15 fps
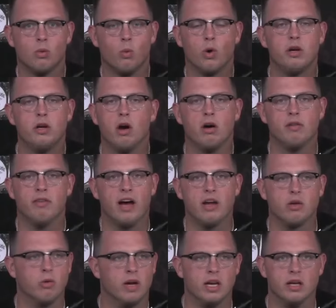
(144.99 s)
What are y'all
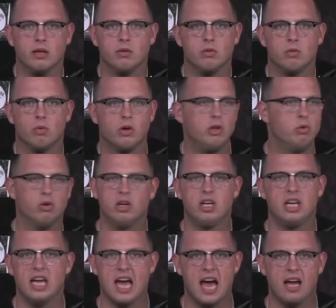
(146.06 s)
evaluating? What are you
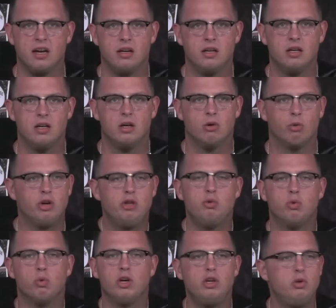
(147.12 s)
looking at? What are
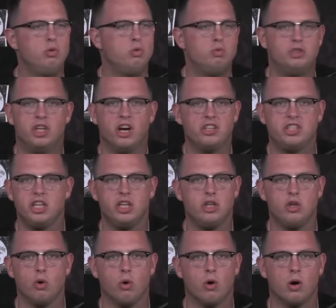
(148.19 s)
you what are you
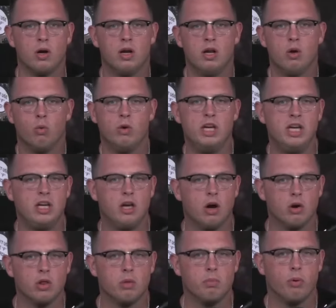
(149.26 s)
judging your we need to
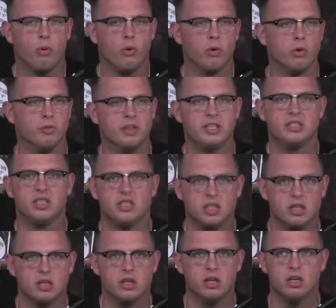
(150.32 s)
go to the portal. This
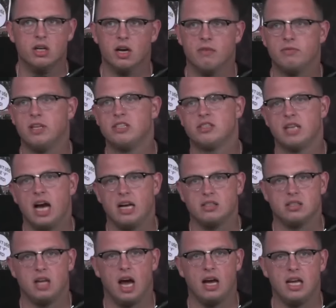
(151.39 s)
isn't good enough. This
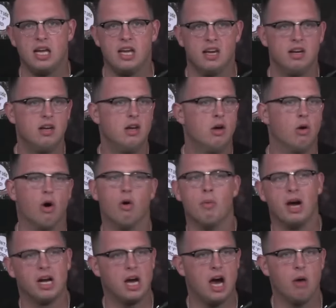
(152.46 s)
guy's not it. Oh
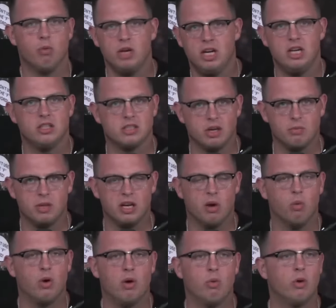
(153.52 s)
my god, we needed something.
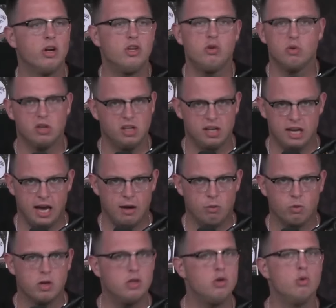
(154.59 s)
What, what are you looking
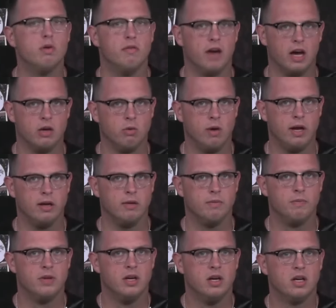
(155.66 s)
at? What are you
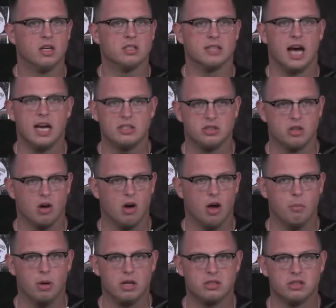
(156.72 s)
evaluating? Cuz I
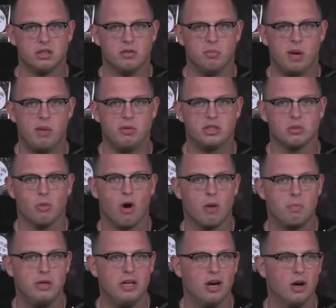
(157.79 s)
saw a bunch of maybe some
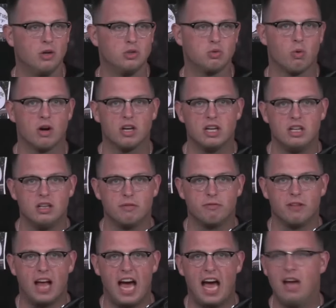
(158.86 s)
RPOs working in the
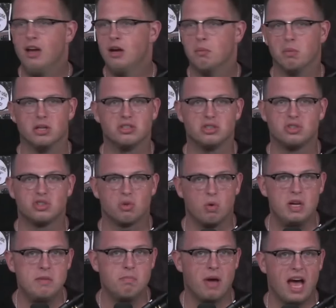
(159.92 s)
flat, bunch of
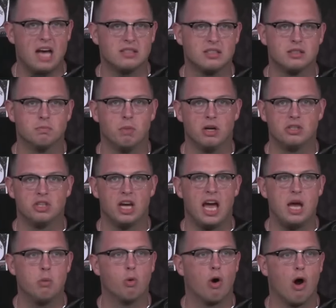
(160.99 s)
screen passes, bunch
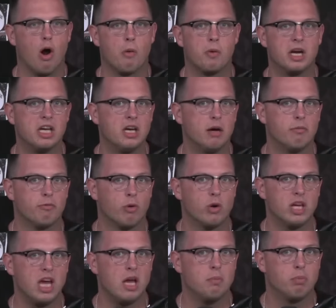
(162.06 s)
of hey, we're already up
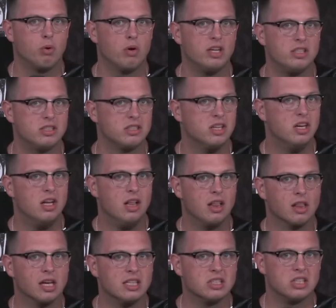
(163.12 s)
48 points.
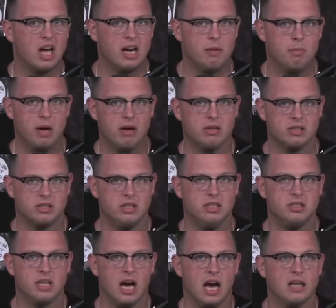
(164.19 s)
Let's not embarrass
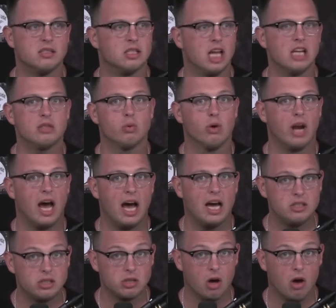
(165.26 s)
these guys. That's what
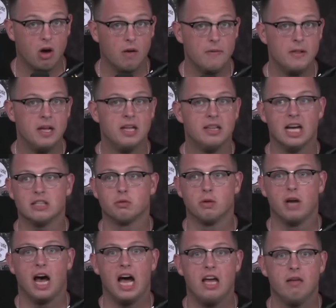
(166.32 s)
I saw.
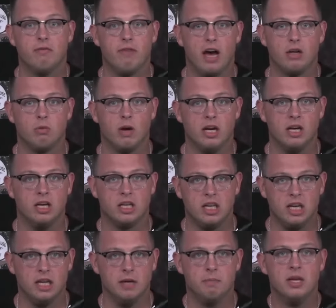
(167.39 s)
That's what I evaluated.
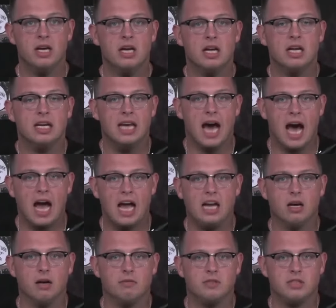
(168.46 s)
Again,
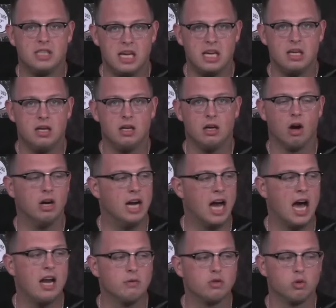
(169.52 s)
9 of 10 or
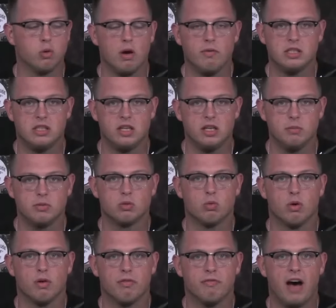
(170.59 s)
9 of 12
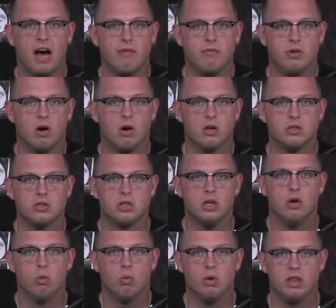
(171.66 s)
attempts were 5 yards
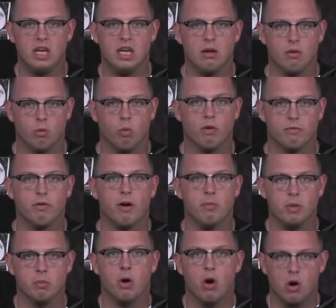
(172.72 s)
within,
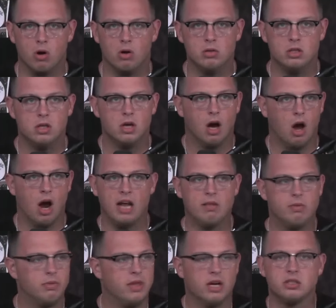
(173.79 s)
from the ball. All
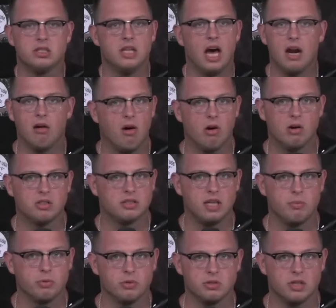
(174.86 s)
right. There's not a large
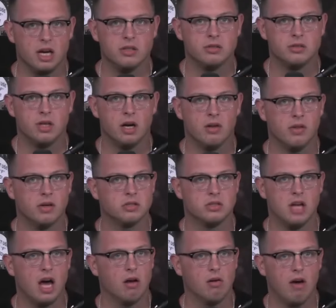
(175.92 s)
sample size there.
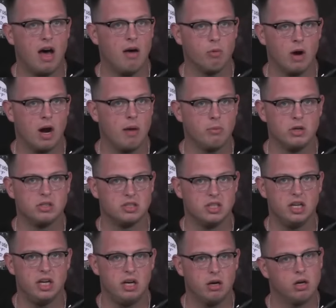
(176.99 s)
There's not a lot where I'm going to
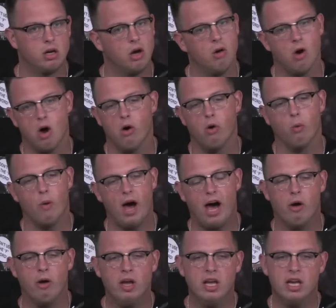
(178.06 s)
sit here and go, oh,
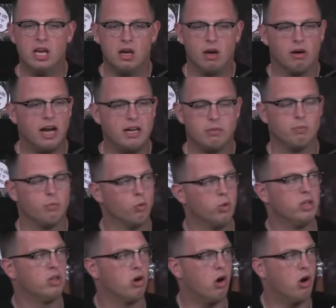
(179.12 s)
wow. Like with